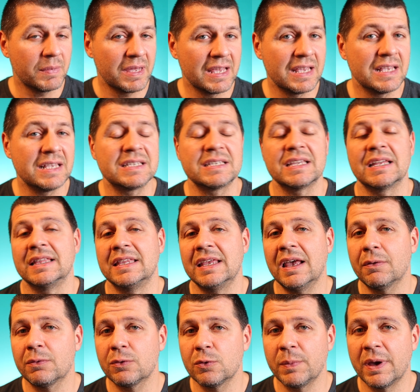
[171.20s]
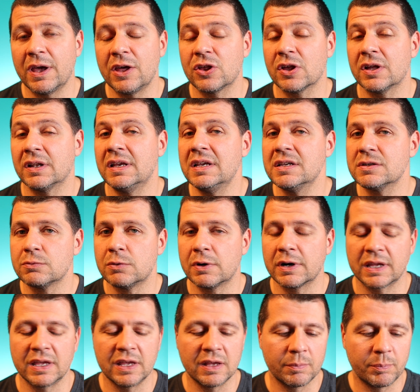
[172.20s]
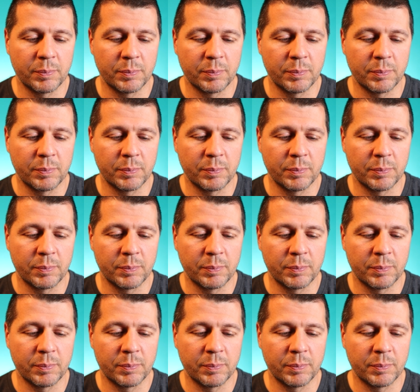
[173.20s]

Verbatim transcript: means the automation is working